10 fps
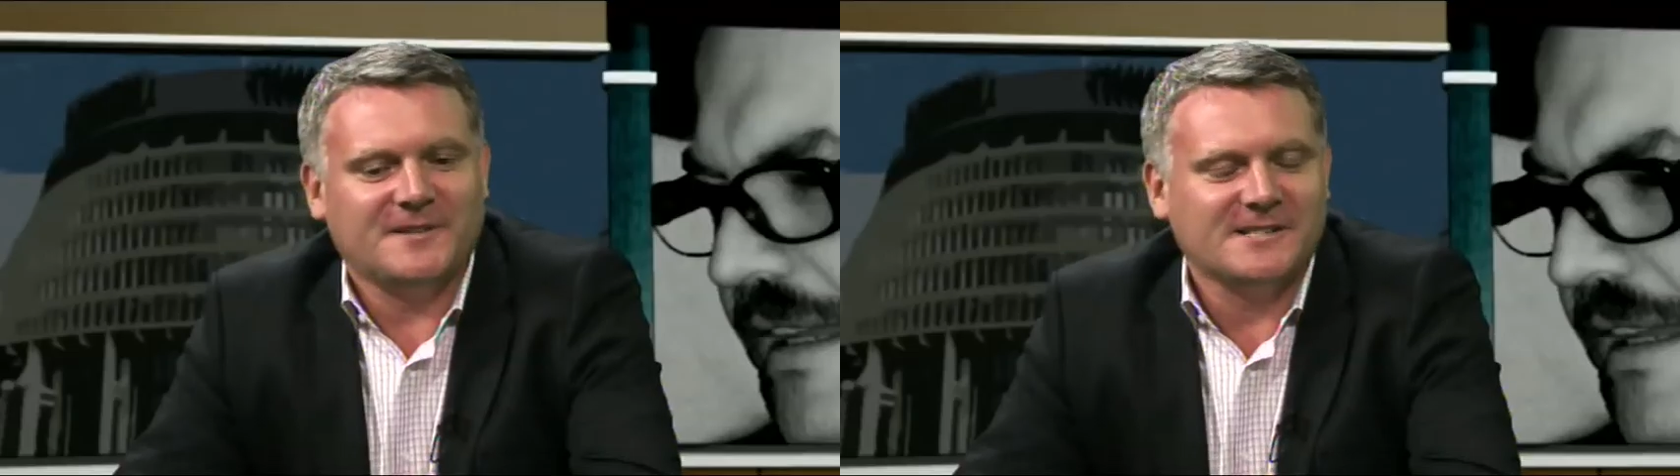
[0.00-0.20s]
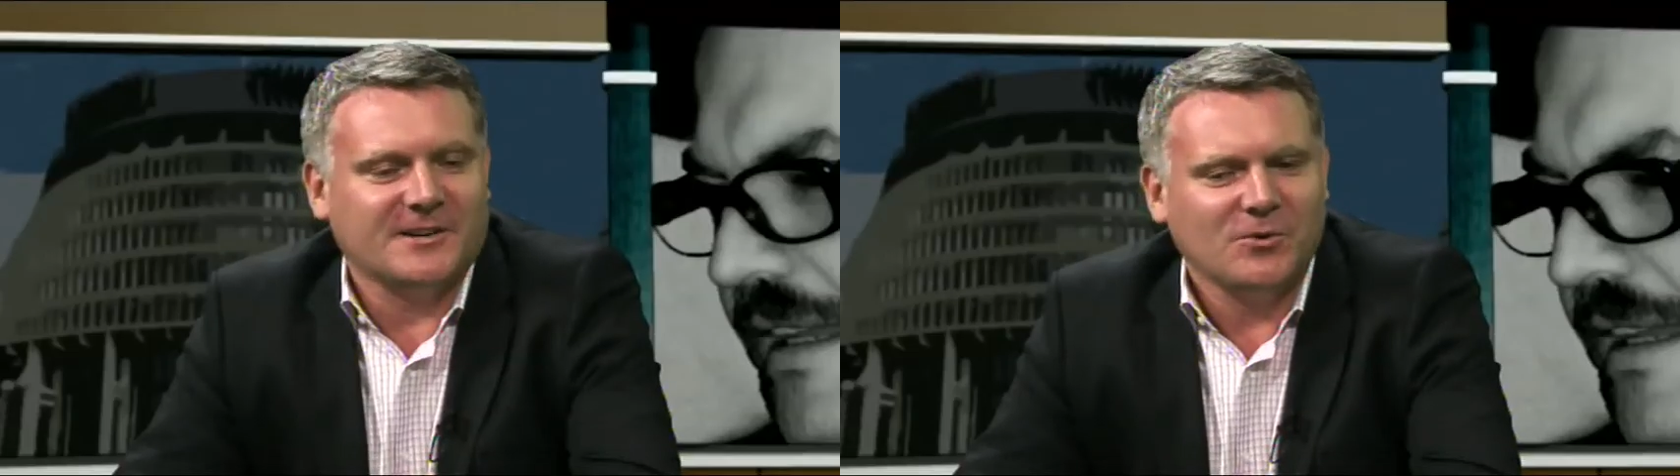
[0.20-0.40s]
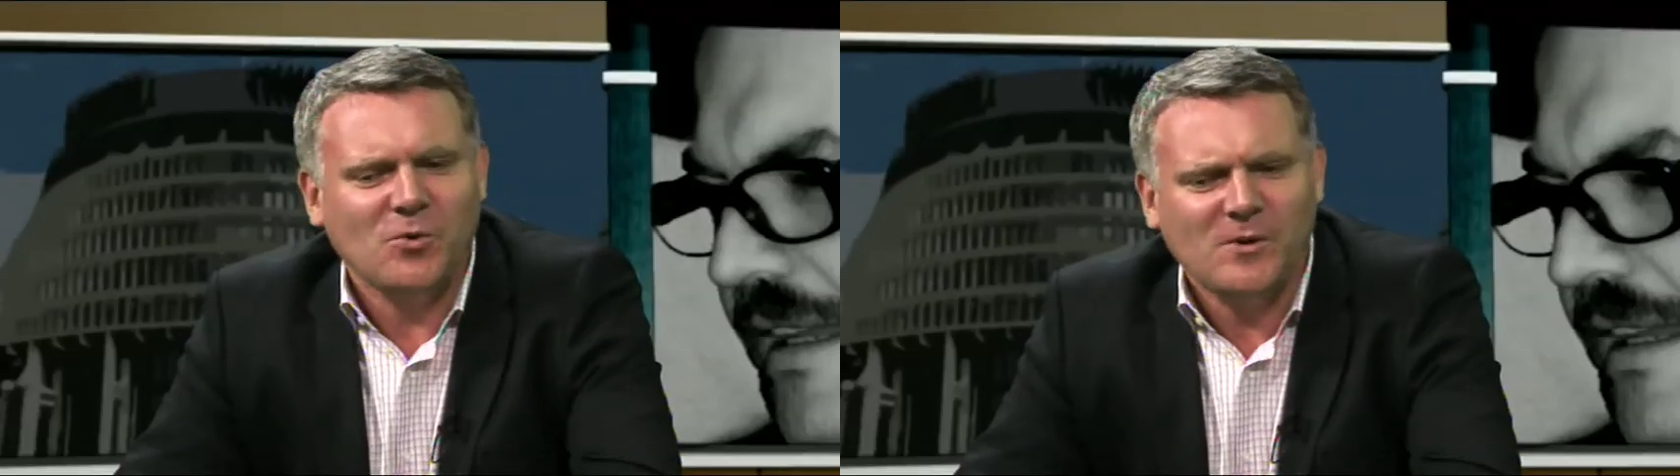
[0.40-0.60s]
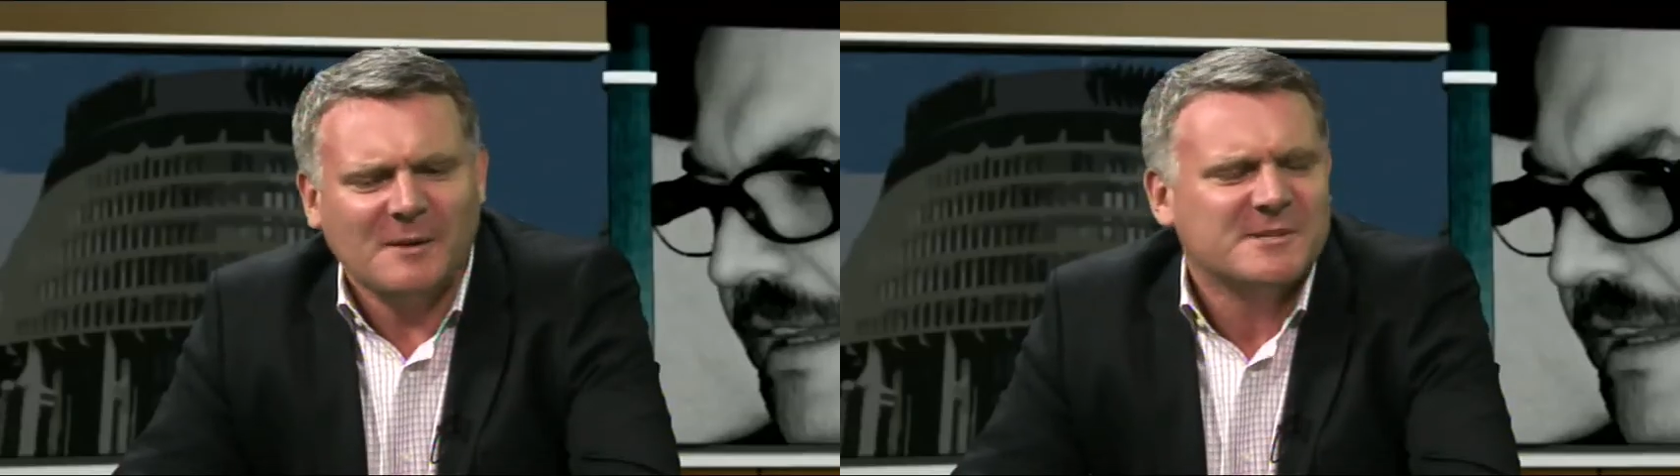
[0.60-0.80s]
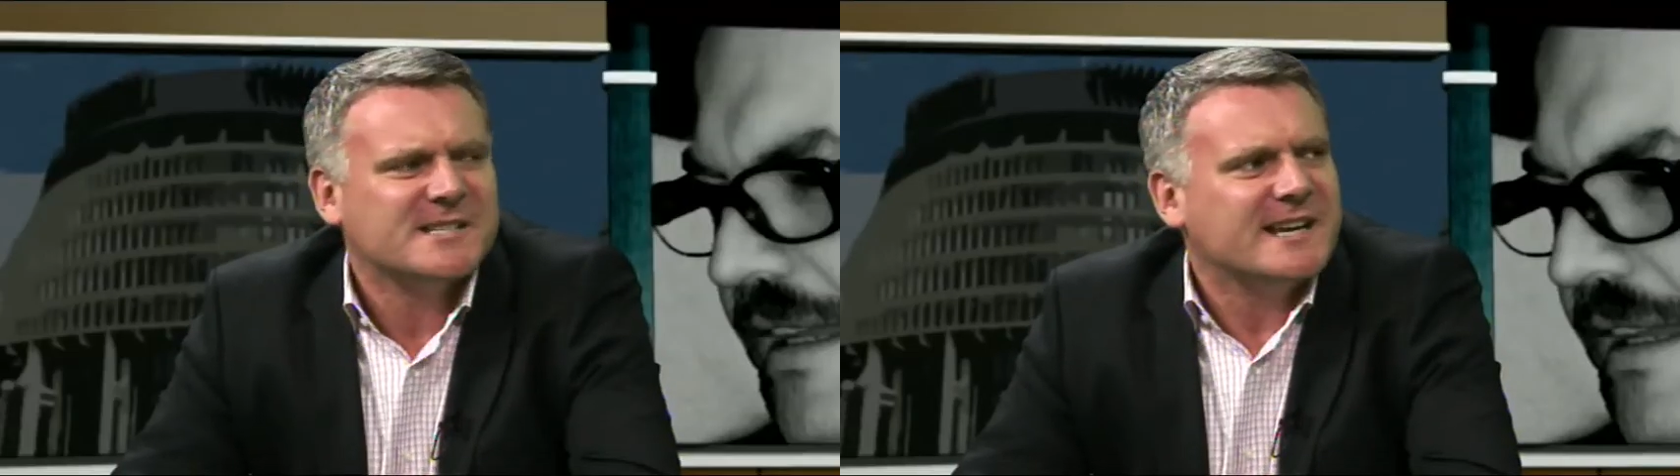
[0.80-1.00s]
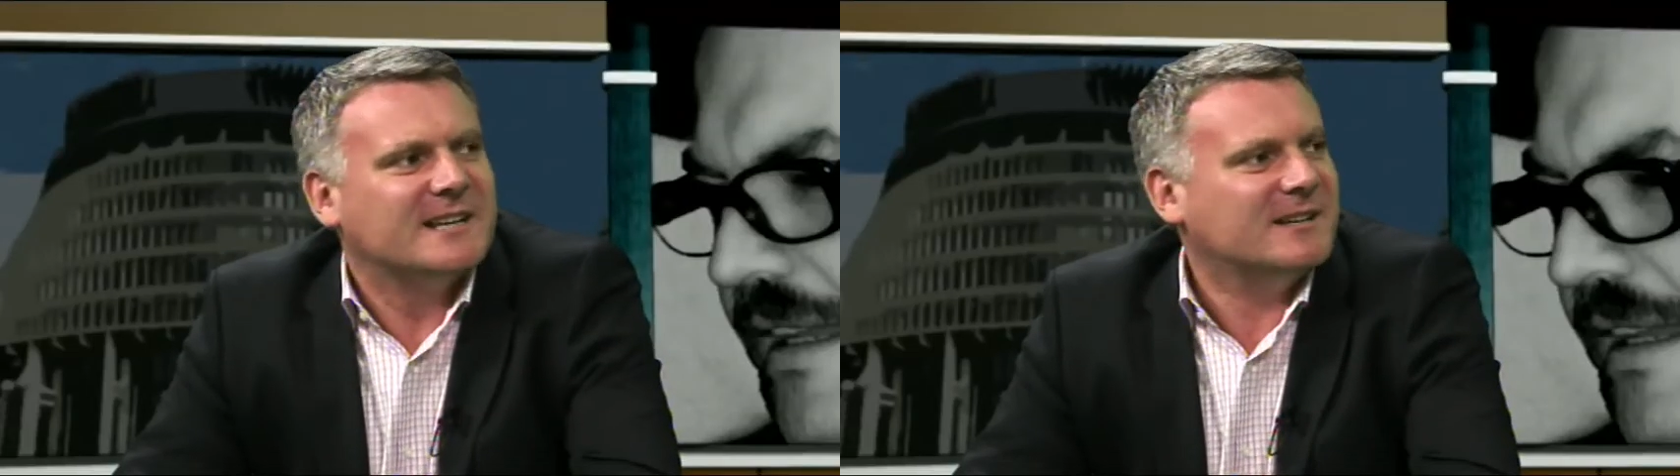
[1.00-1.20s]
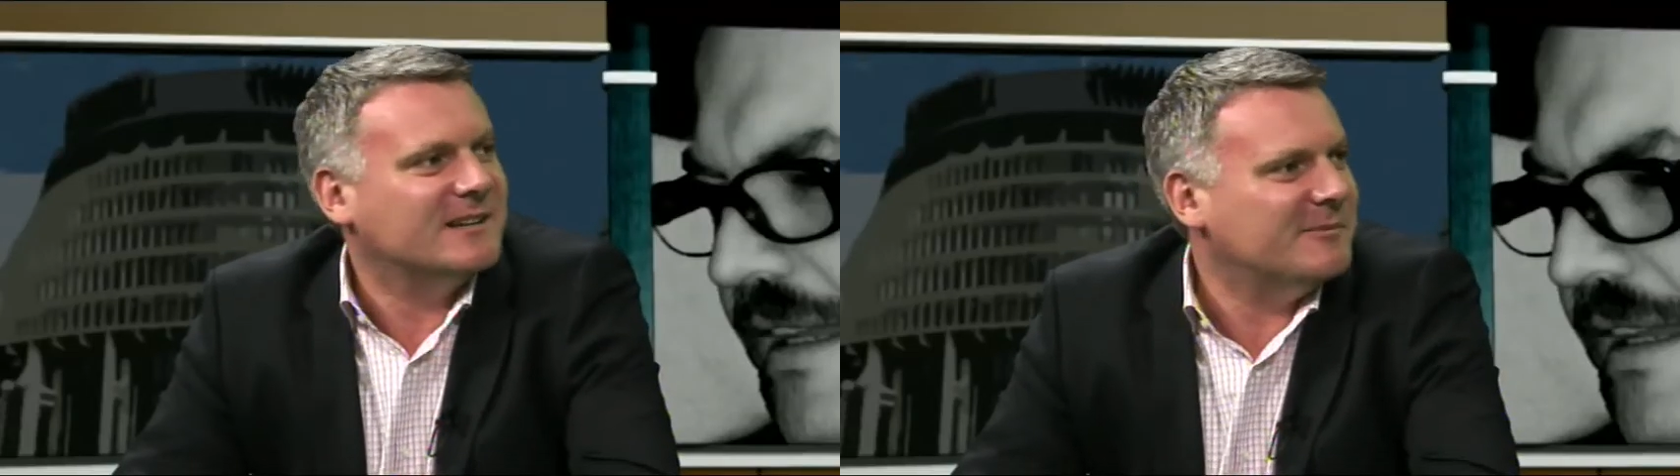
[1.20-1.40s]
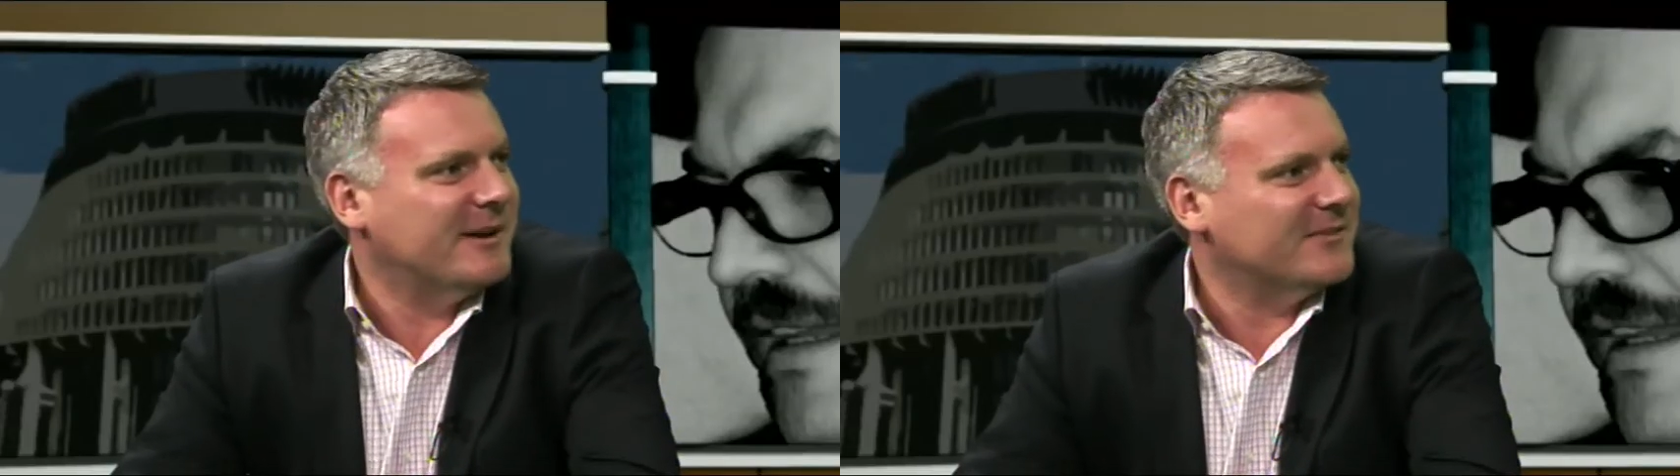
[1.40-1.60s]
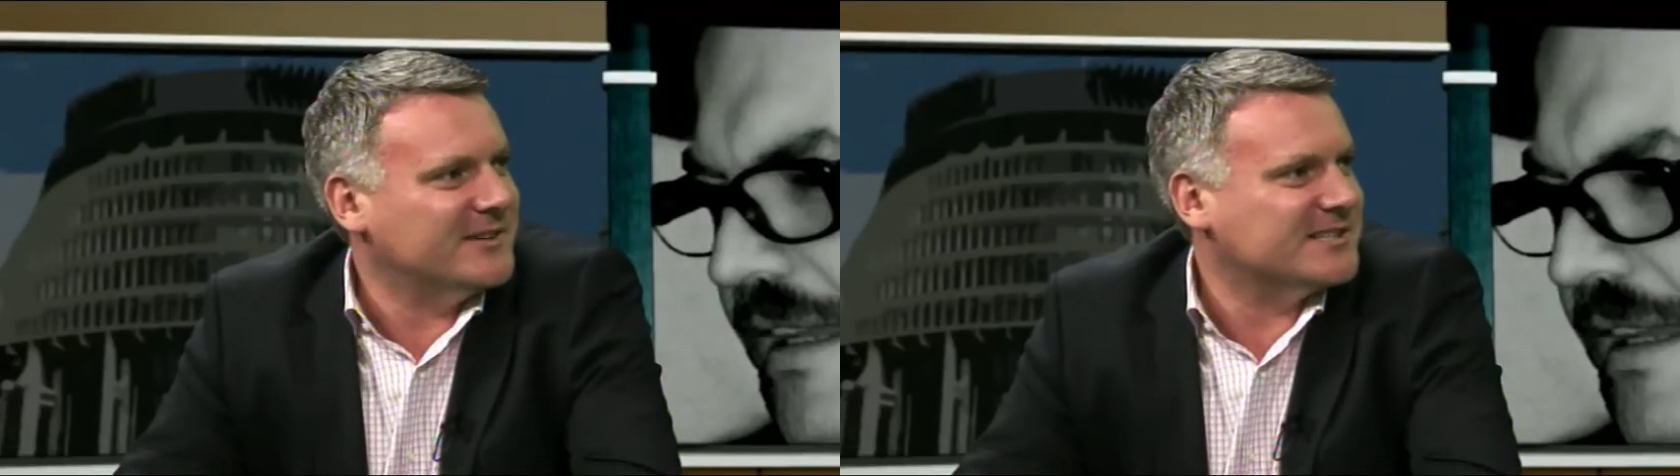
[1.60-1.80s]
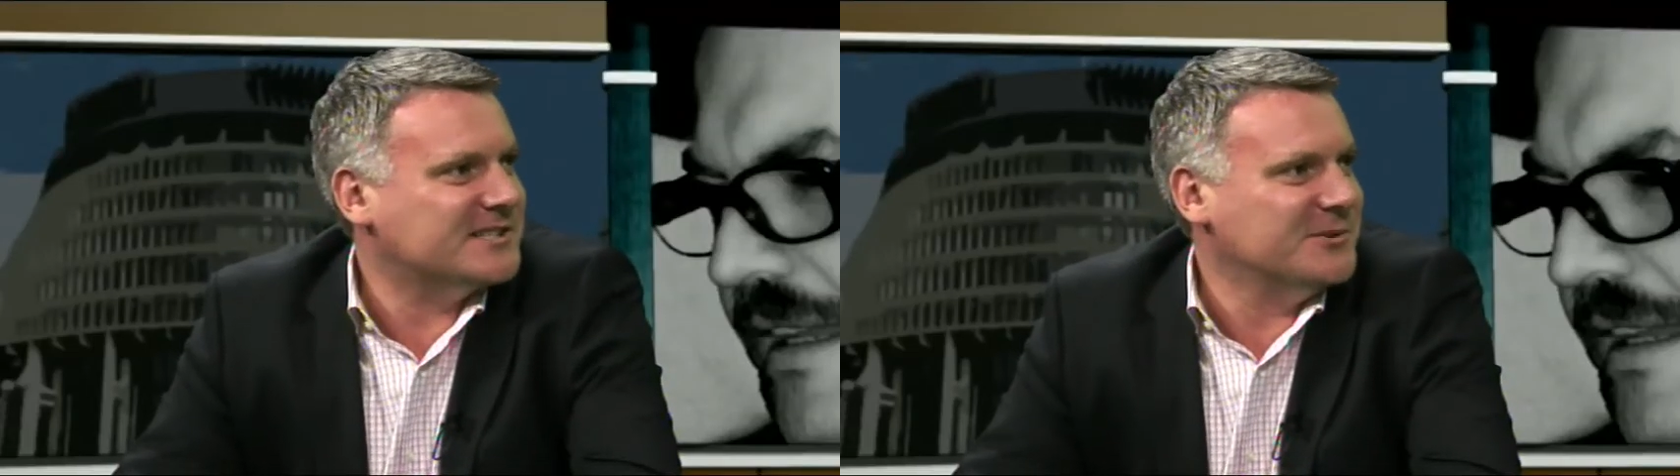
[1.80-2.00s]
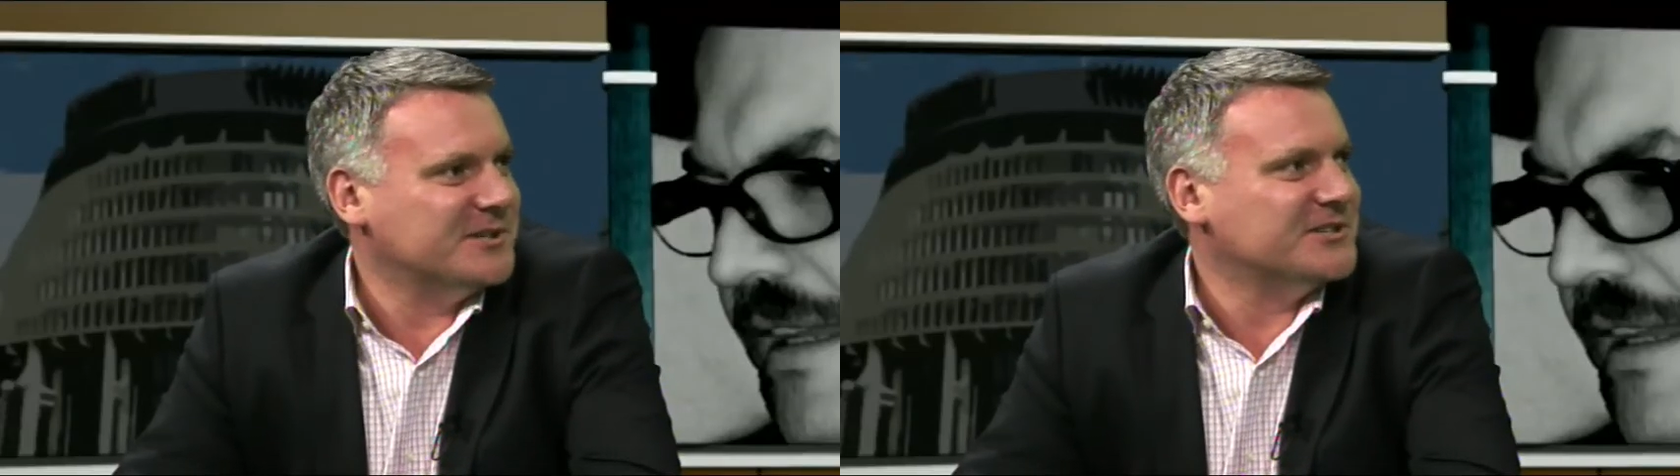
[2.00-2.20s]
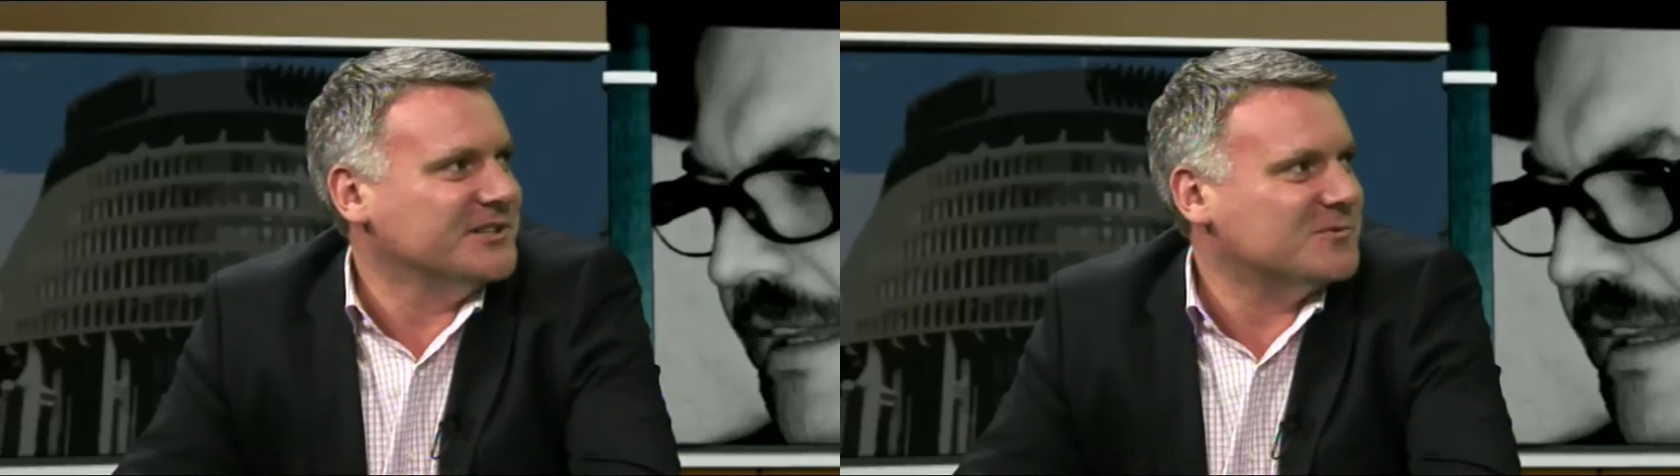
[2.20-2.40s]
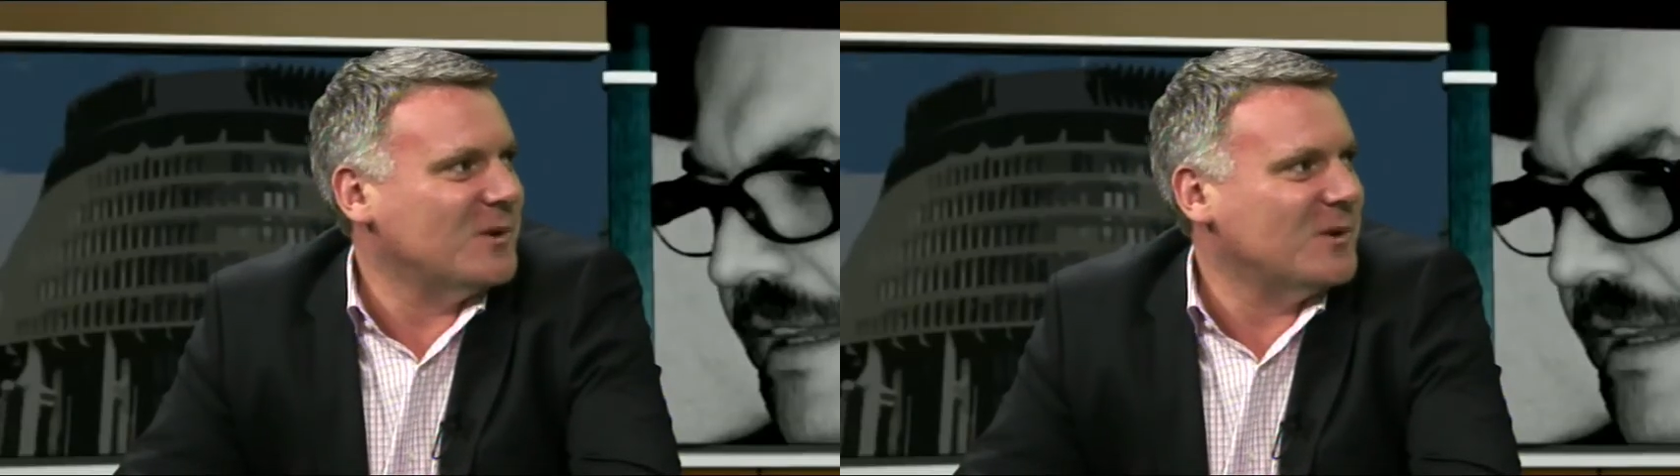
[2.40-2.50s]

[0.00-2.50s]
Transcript: has got all upset about these two issues,